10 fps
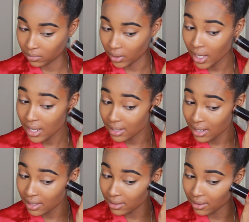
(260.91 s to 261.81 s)
He
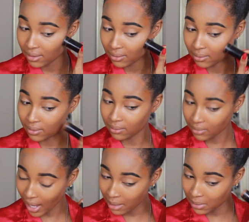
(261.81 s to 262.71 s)
exists,
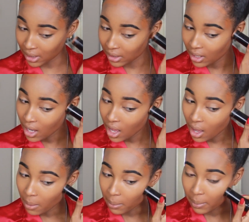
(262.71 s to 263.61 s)
I mean,
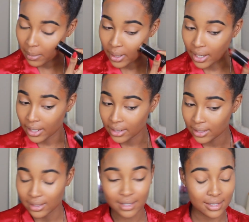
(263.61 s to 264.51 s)
but
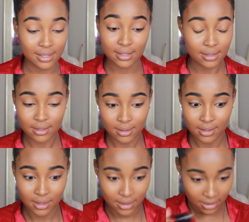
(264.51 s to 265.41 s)
he doesn't
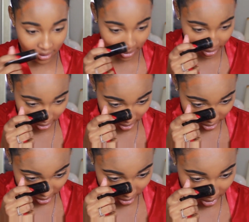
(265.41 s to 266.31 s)
exist
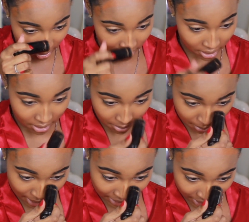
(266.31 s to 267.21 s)
in
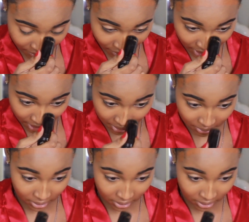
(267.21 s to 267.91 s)
my life right now.